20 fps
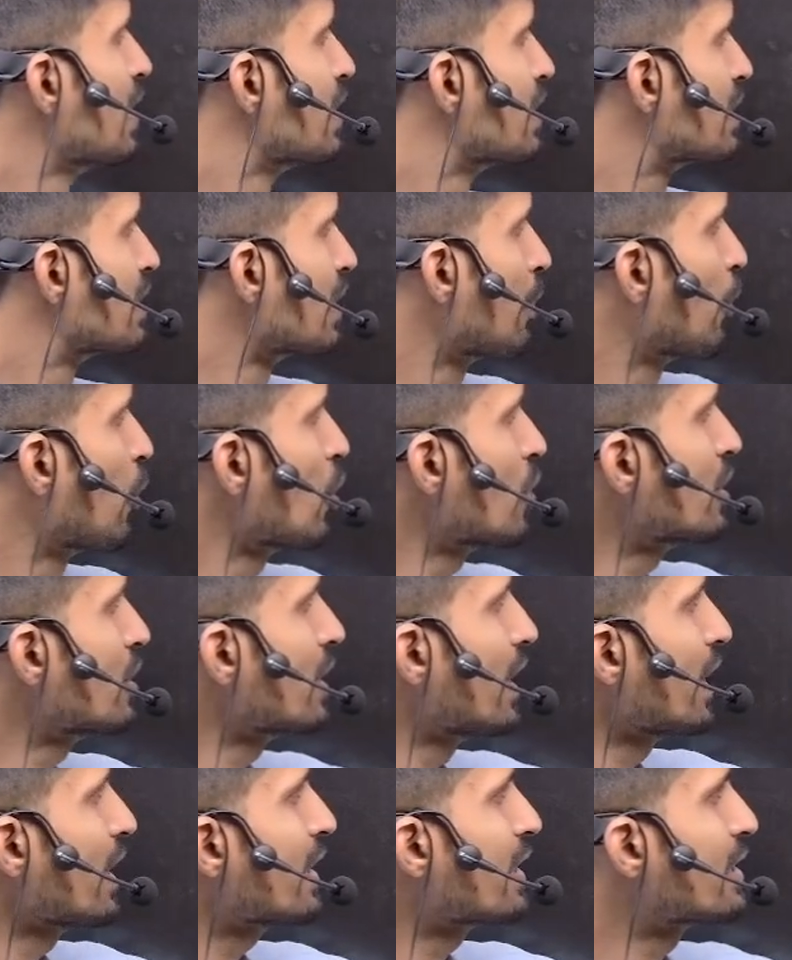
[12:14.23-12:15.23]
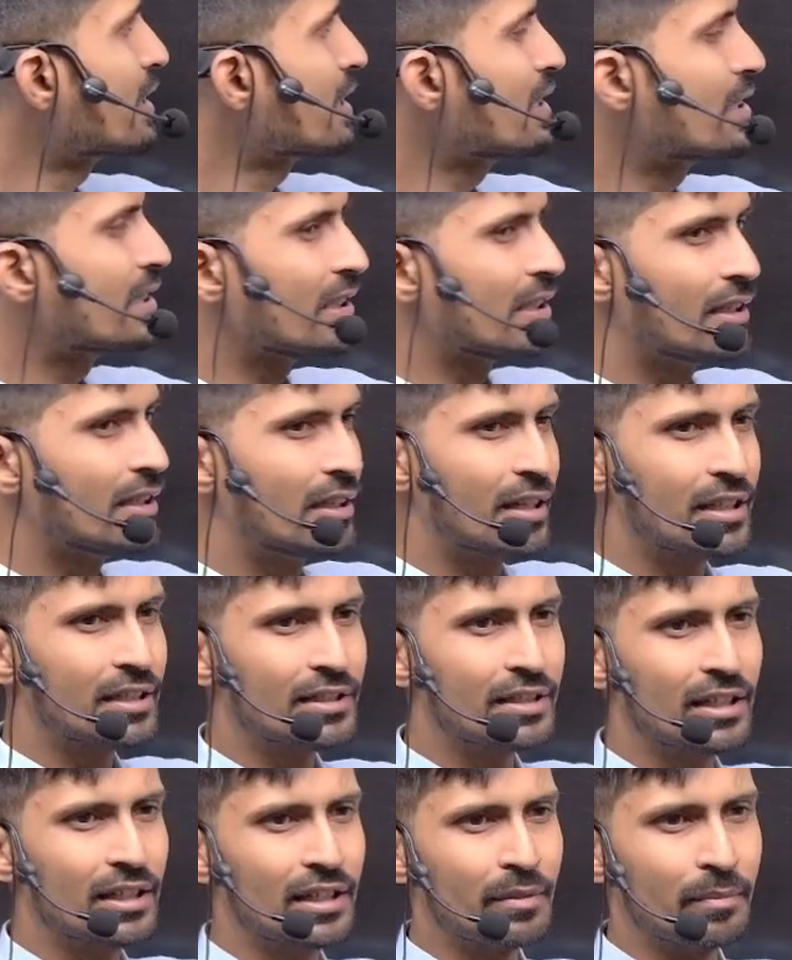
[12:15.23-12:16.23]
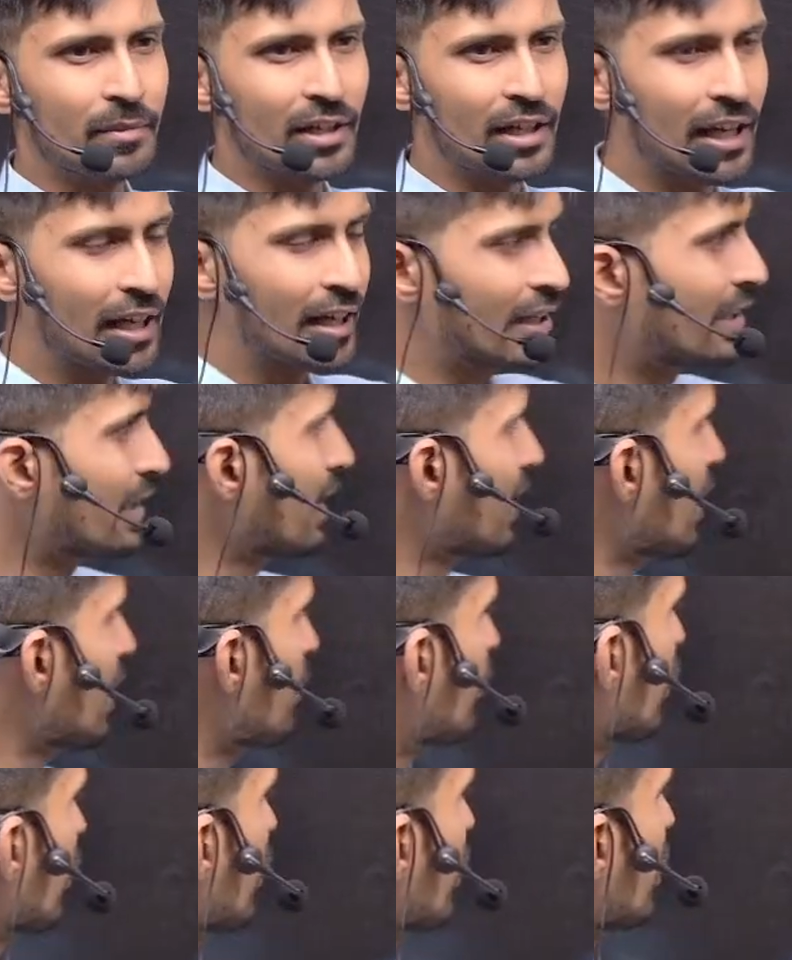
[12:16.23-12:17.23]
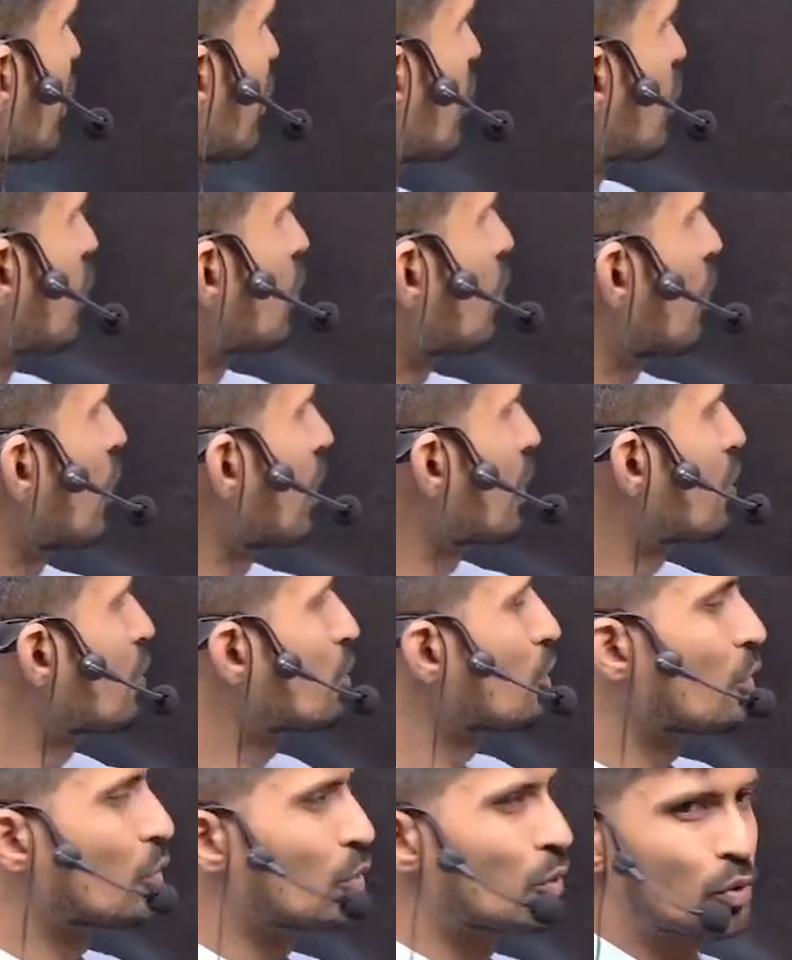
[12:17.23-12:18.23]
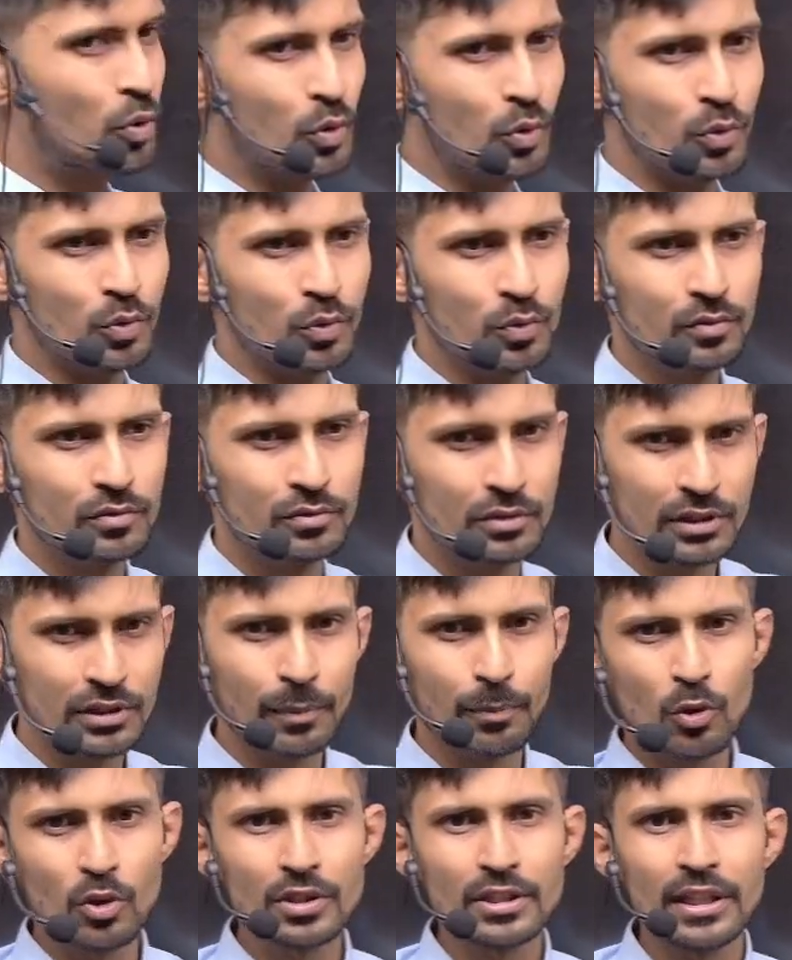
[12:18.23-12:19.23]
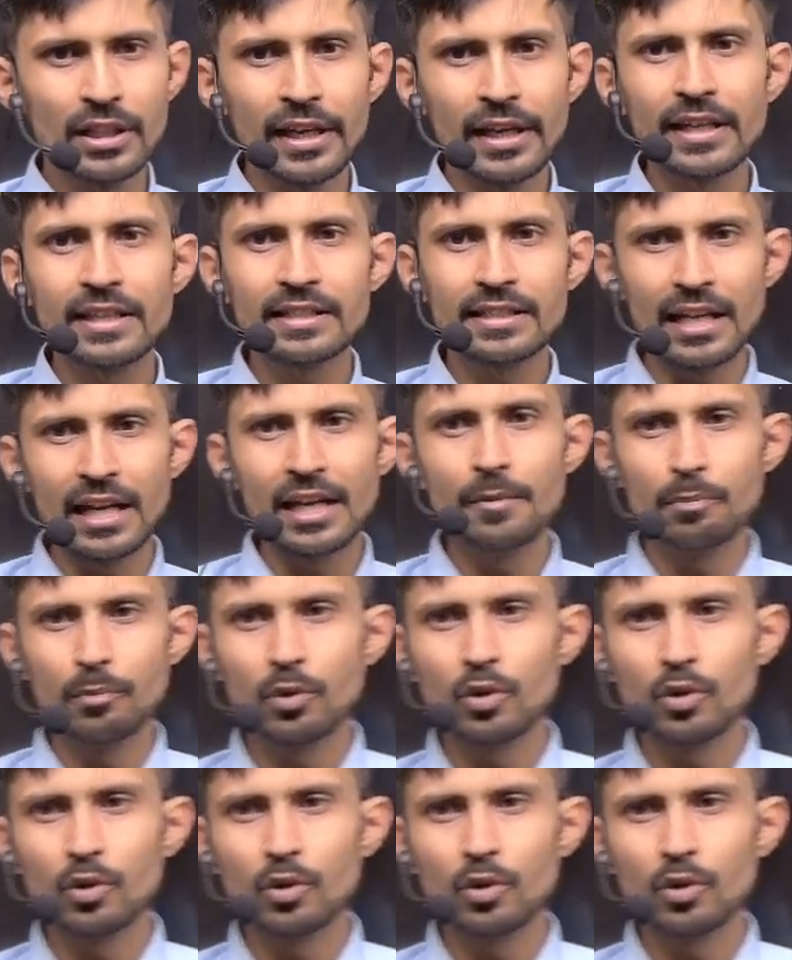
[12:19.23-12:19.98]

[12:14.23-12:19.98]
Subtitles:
suppose x is irrational number, like here I put not 2 raised to root 2. Suppose x I put